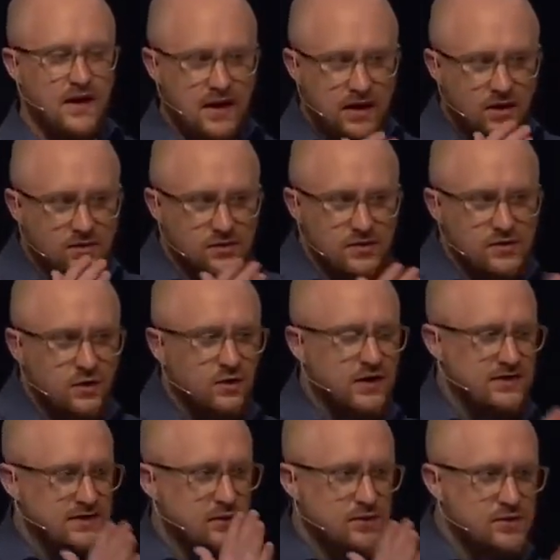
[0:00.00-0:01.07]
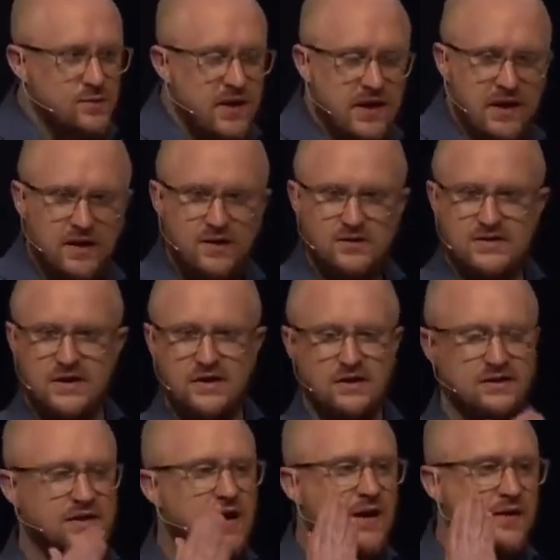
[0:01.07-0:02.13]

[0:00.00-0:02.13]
And he goes through this whole list. They will speak in new tongues.